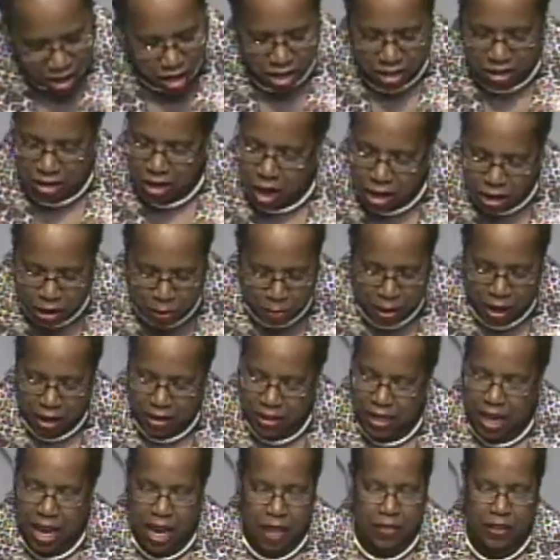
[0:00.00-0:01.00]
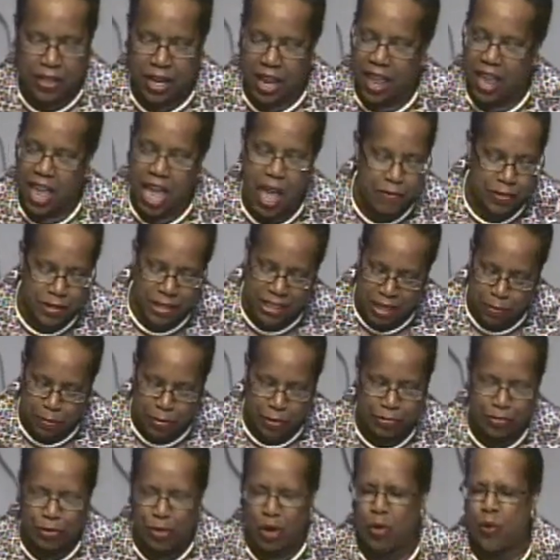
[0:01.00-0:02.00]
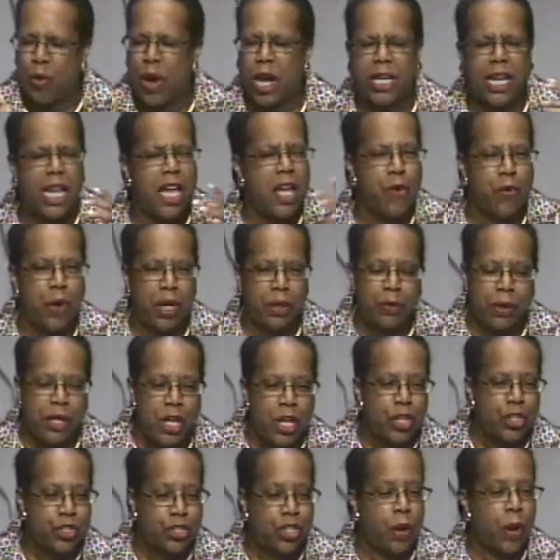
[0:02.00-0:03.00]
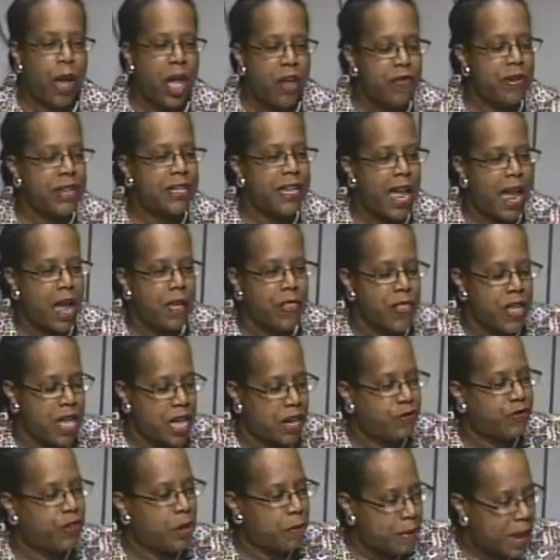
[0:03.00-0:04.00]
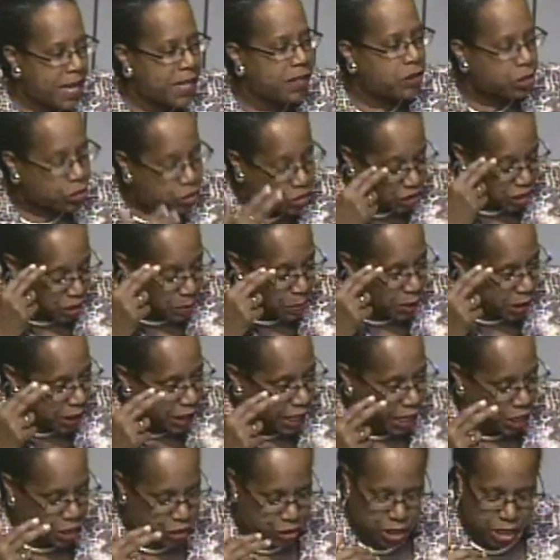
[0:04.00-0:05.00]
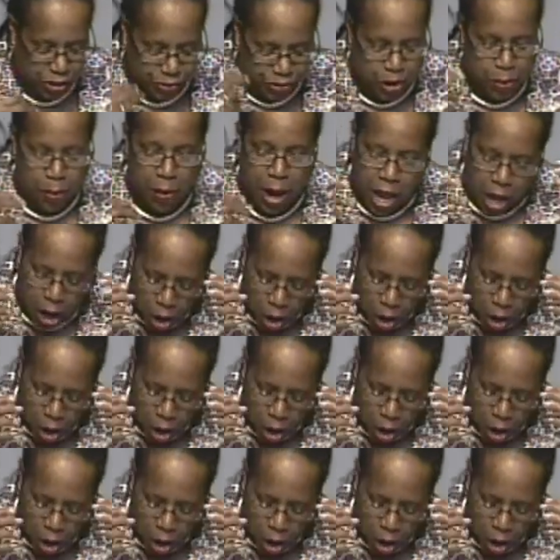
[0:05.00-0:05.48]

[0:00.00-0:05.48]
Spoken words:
talk about now that I haven't said before? What? So every now and then, for mental stimulation, for my